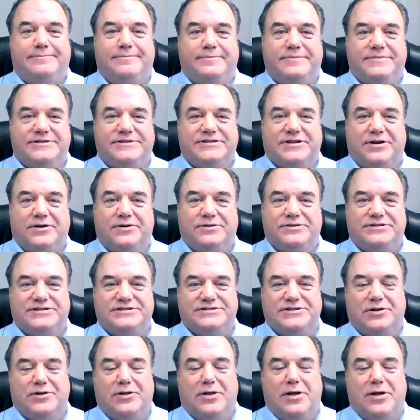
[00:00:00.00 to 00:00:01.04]
So she's
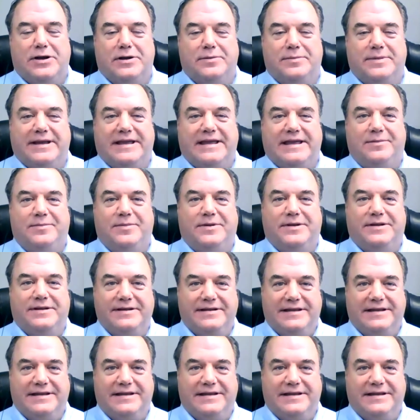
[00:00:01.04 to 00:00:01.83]
no longer Mickey. But